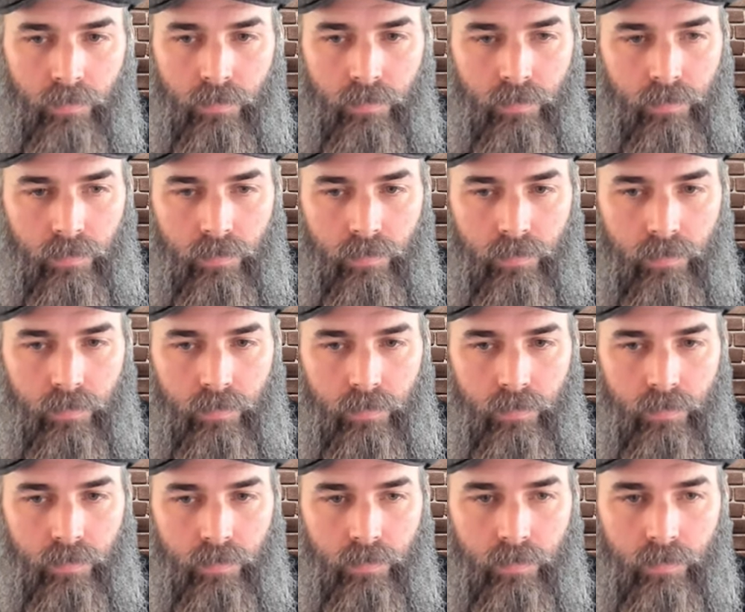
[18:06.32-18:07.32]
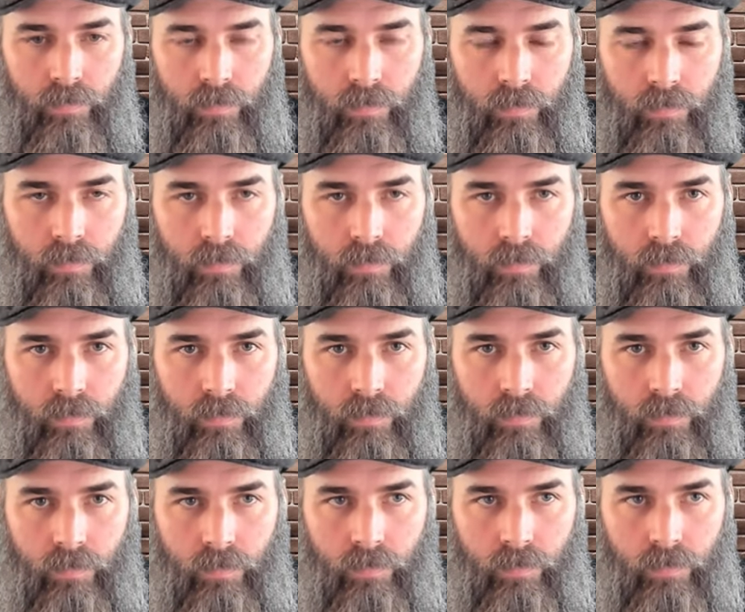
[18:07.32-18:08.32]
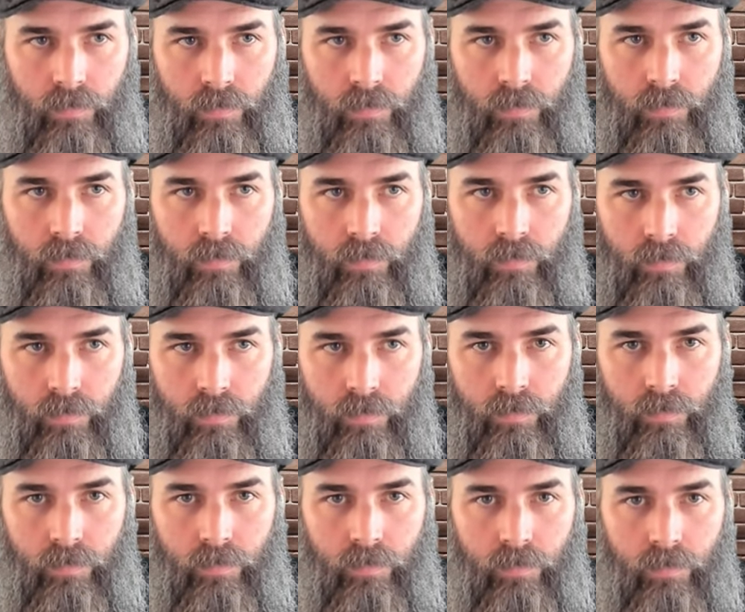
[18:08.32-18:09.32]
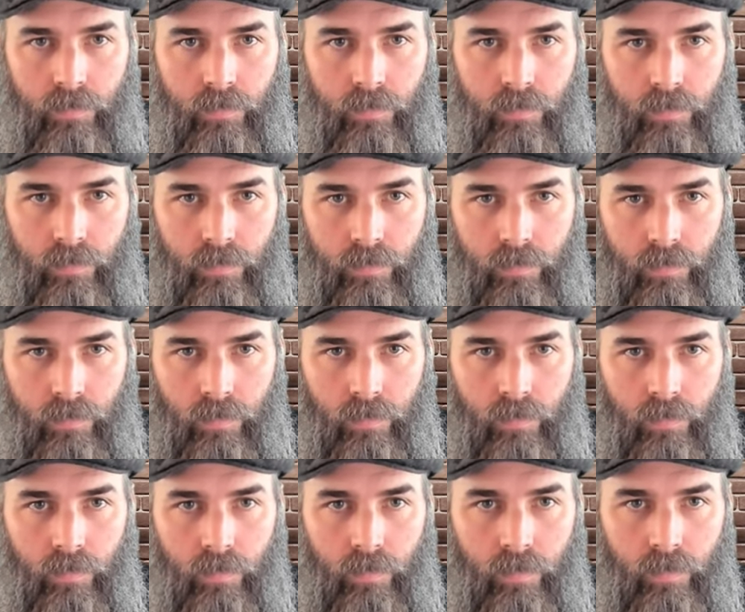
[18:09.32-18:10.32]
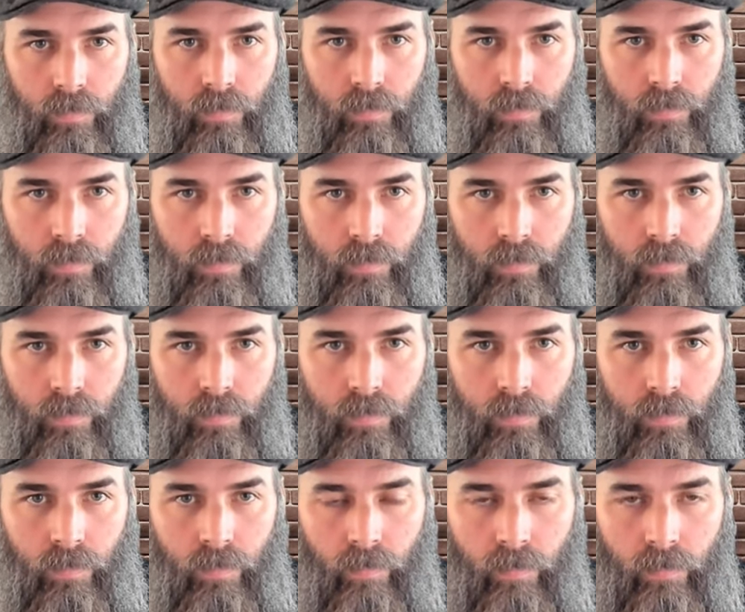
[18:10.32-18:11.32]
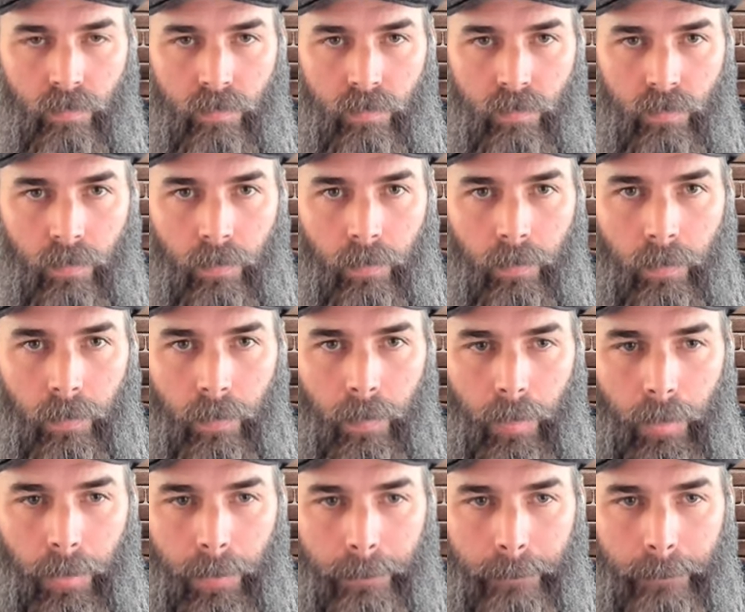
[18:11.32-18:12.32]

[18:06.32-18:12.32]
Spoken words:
The person shown says nothing.